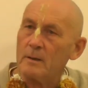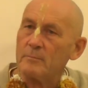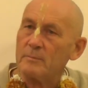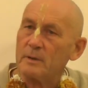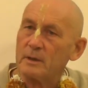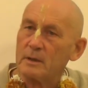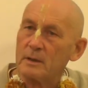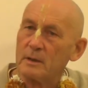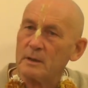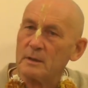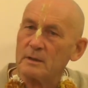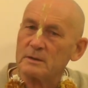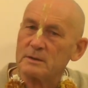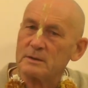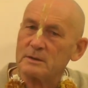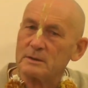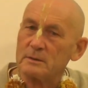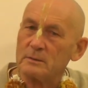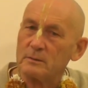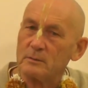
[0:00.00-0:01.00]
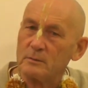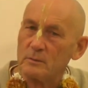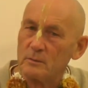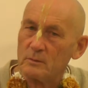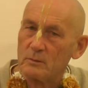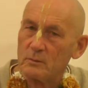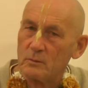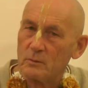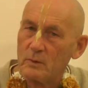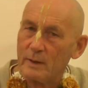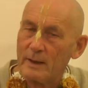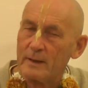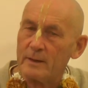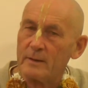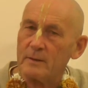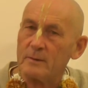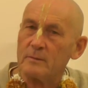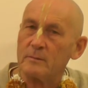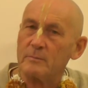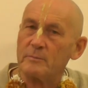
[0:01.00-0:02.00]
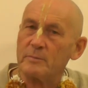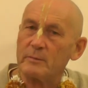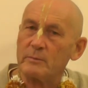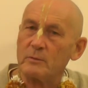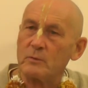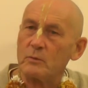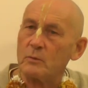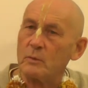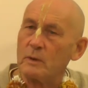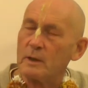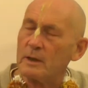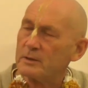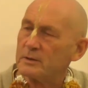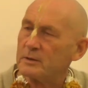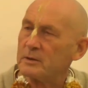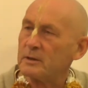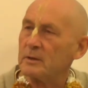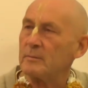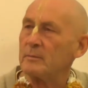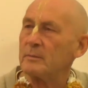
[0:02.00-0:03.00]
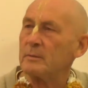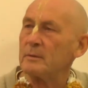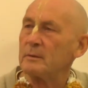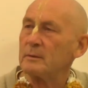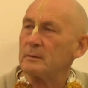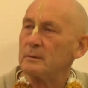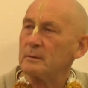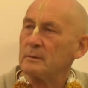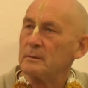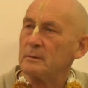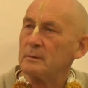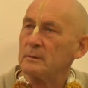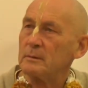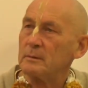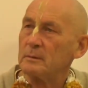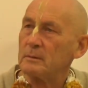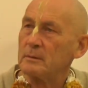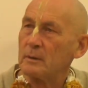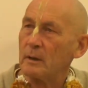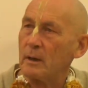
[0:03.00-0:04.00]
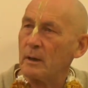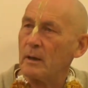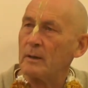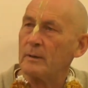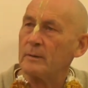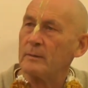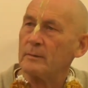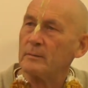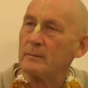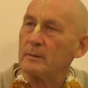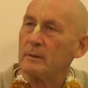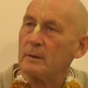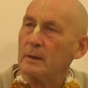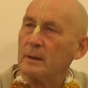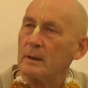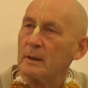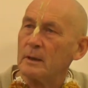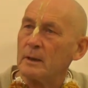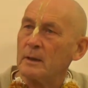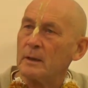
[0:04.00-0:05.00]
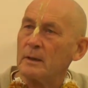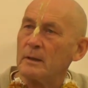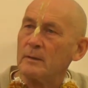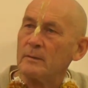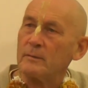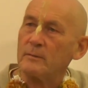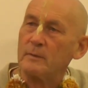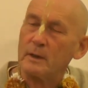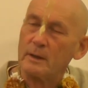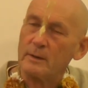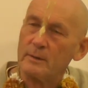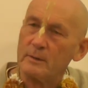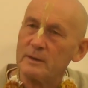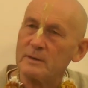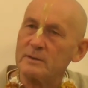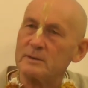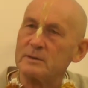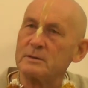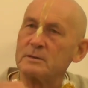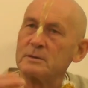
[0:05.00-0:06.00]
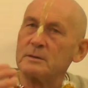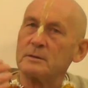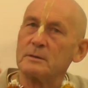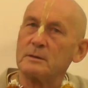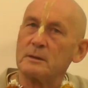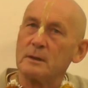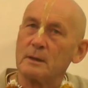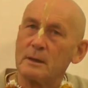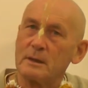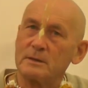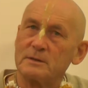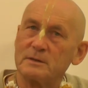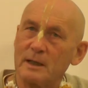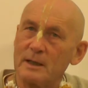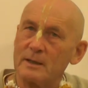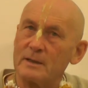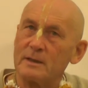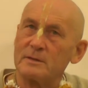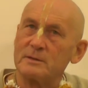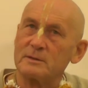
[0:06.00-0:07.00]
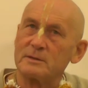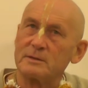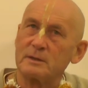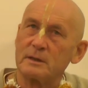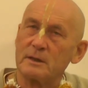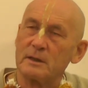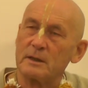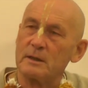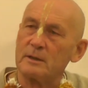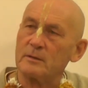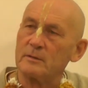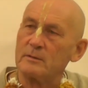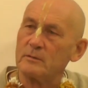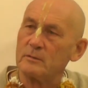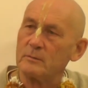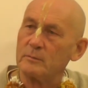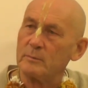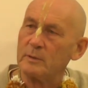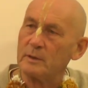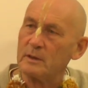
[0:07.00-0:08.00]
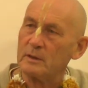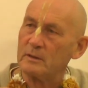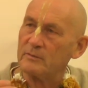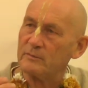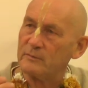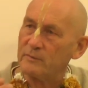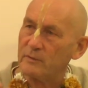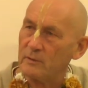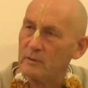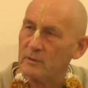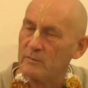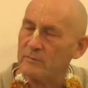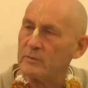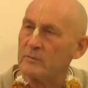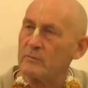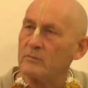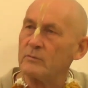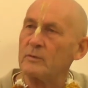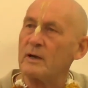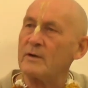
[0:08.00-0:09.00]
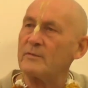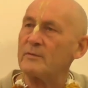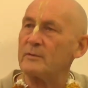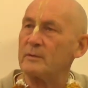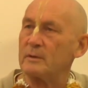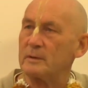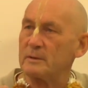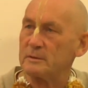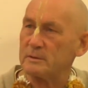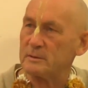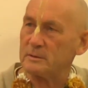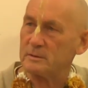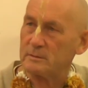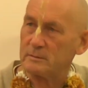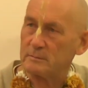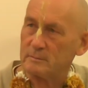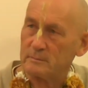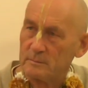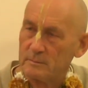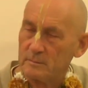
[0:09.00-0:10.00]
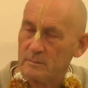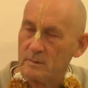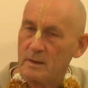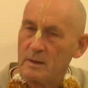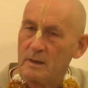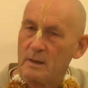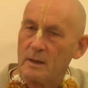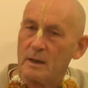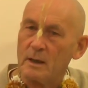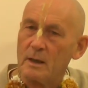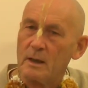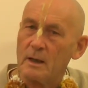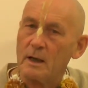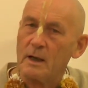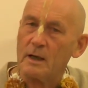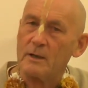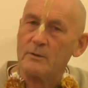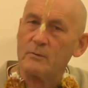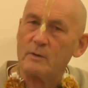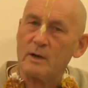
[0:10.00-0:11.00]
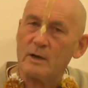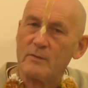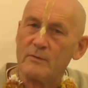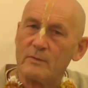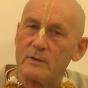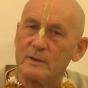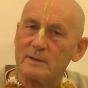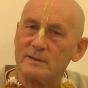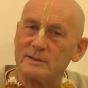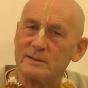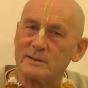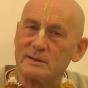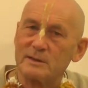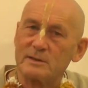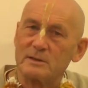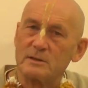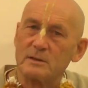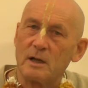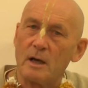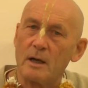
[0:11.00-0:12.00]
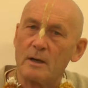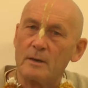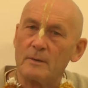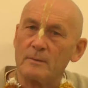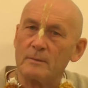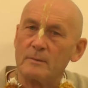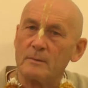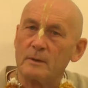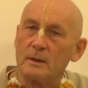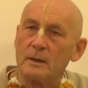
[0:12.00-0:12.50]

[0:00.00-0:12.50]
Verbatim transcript: because when people worship God, there is a tendency to be full of reverence, and reverence is not